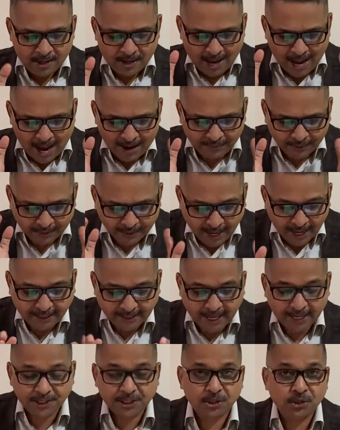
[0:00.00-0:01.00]
have a right
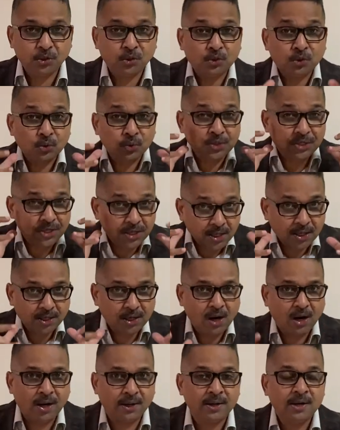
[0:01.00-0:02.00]
attitude to hear
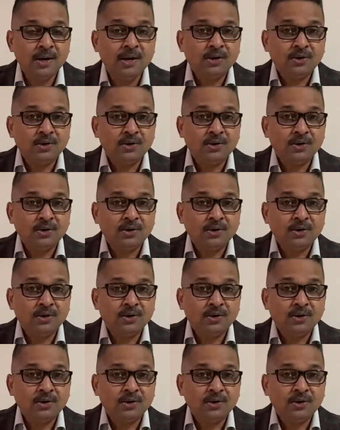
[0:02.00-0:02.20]
God,